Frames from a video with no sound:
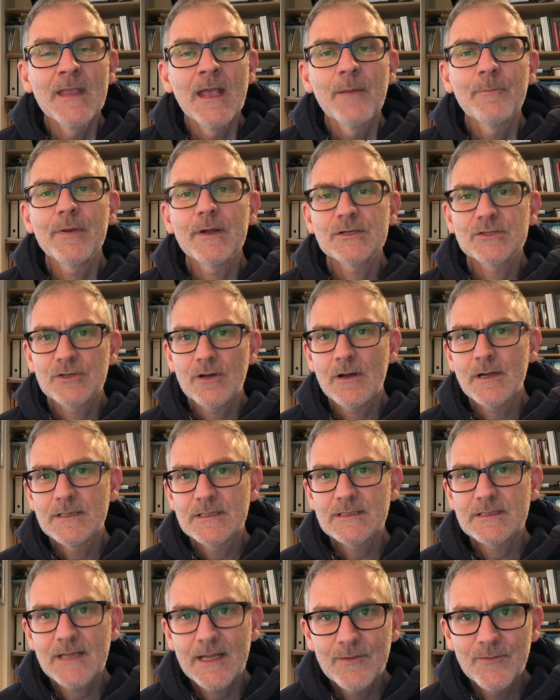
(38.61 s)
But try and
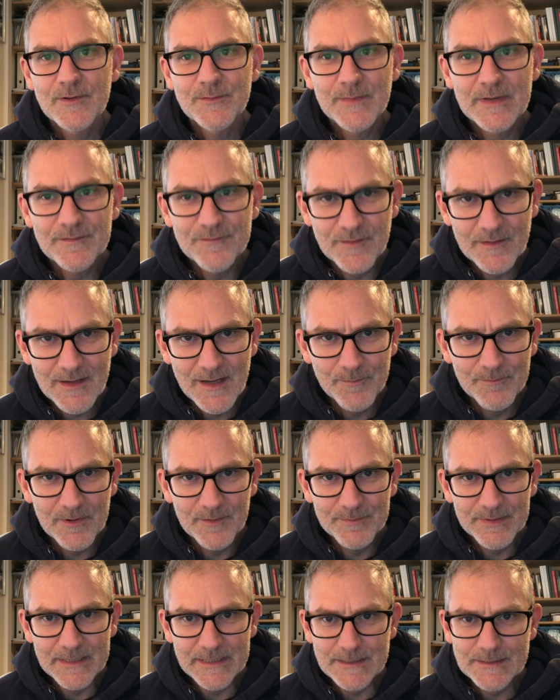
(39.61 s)
stay with me for a couple of
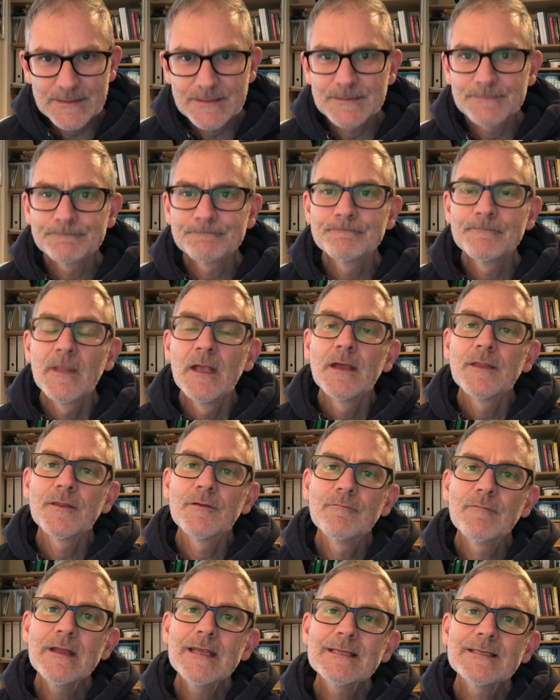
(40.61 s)
minutes. The
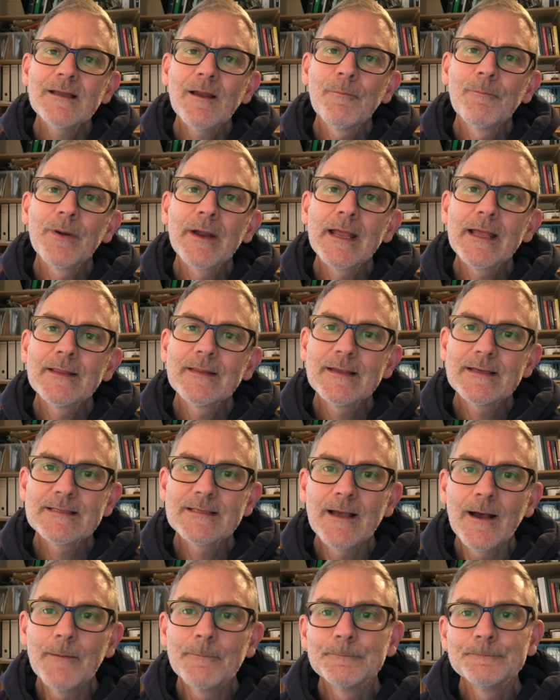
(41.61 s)
reason I'm bringing this
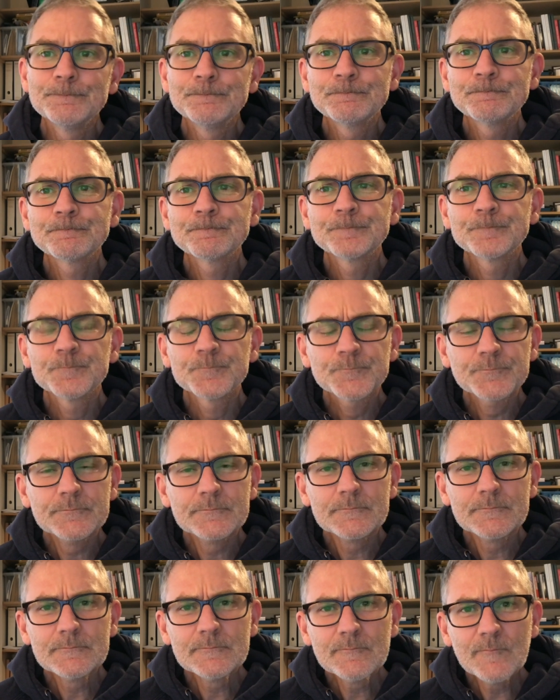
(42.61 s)
up
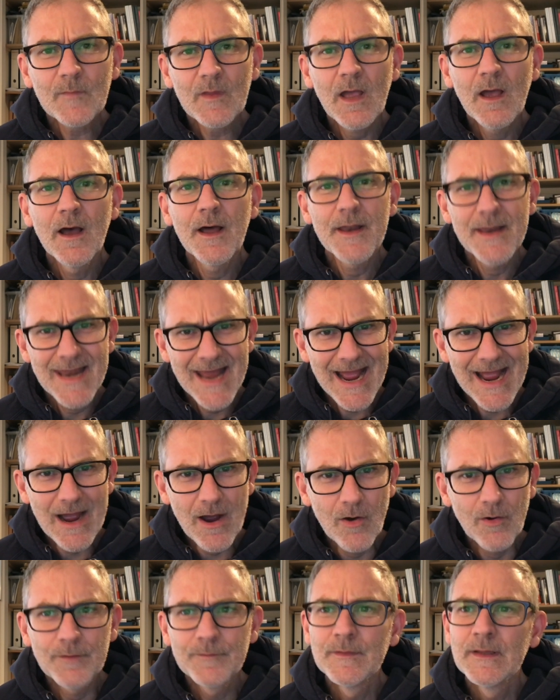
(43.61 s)

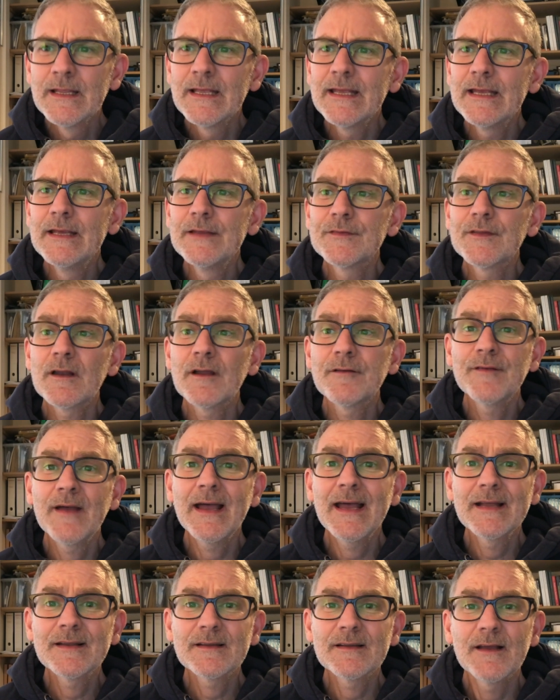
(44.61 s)
now is that I've
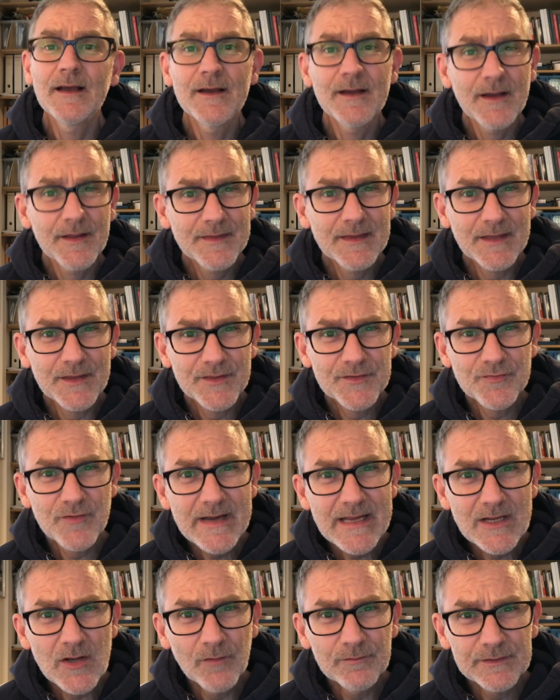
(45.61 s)
had, I think, 3
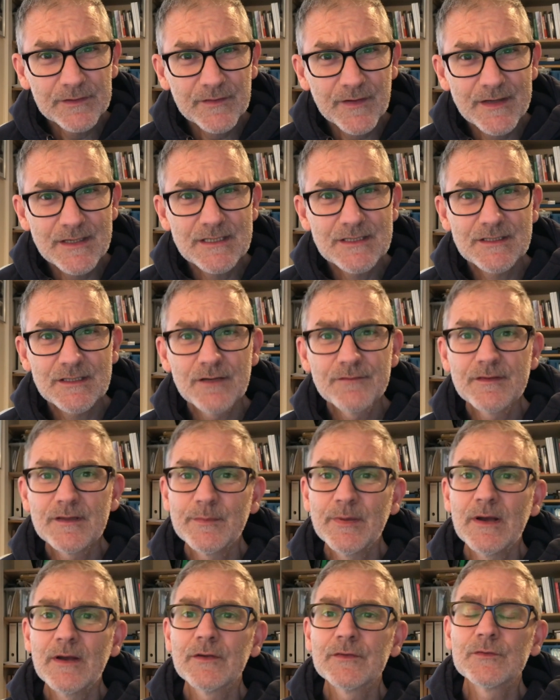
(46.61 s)
conversations over the
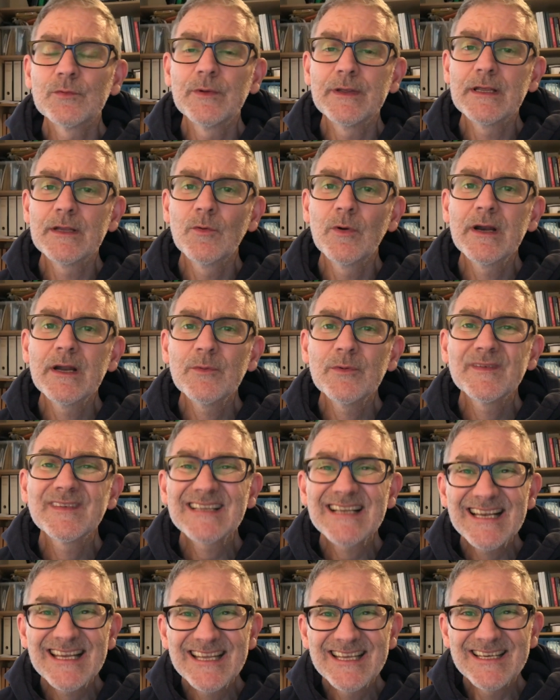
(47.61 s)
past week where it was
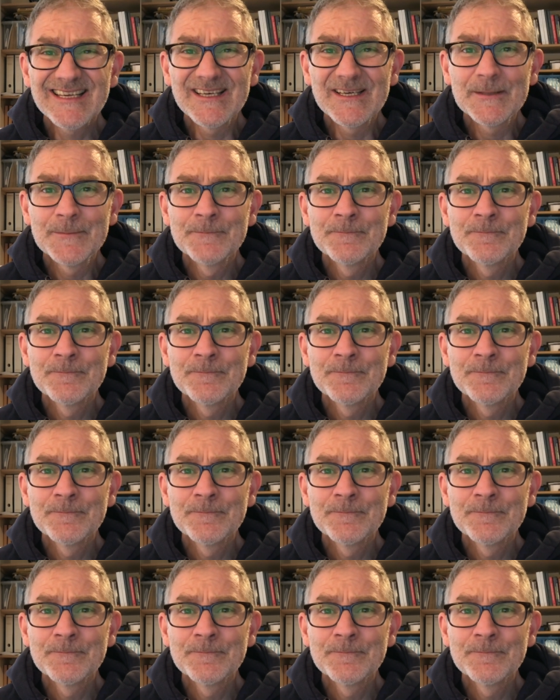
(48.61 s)
clear